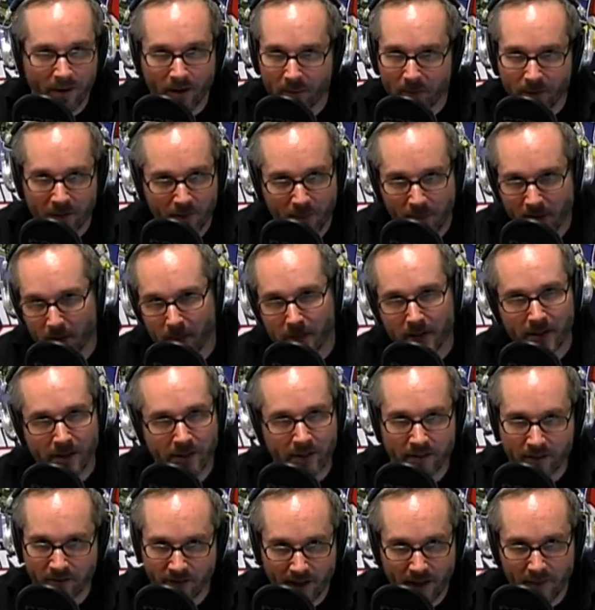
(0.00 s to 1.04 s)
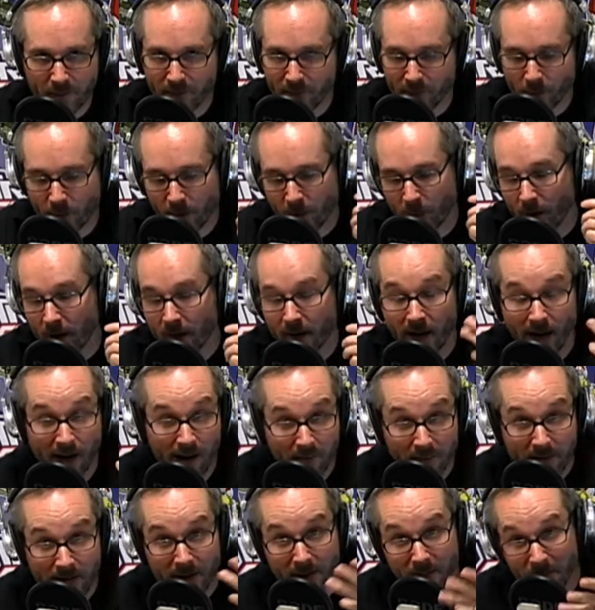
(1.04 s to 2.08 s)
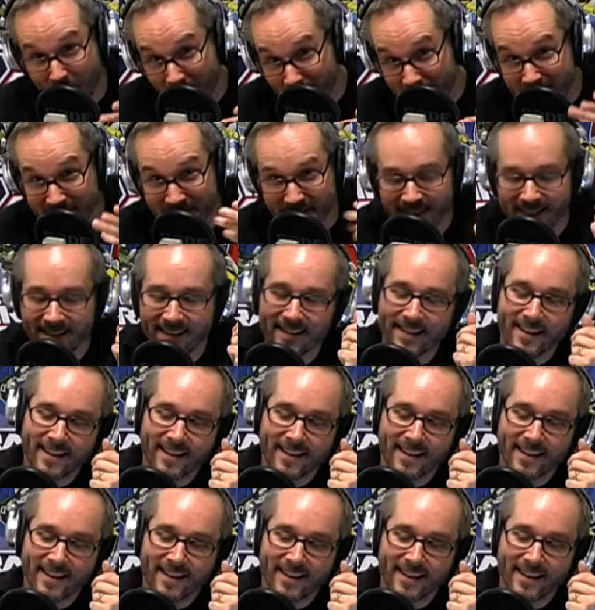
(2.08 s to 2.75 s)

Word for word: it up to the public. Yeah. You can sign up if you really want. I'm there. Mark's there.